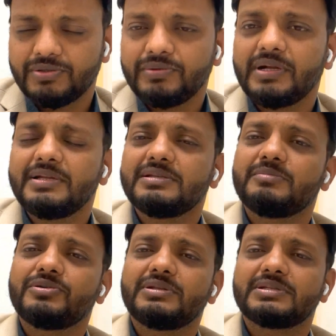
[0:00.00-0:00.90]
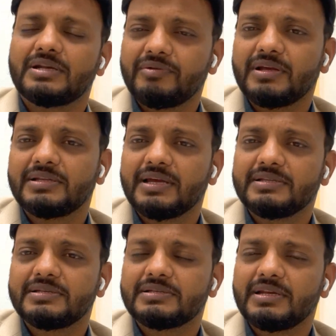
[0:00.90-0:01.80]
So that is about the cervical
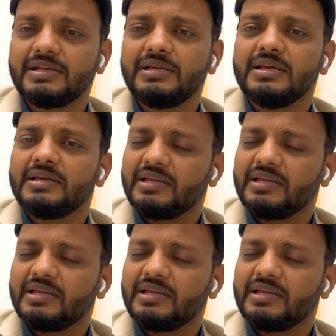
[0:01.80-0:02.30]
cancer screening.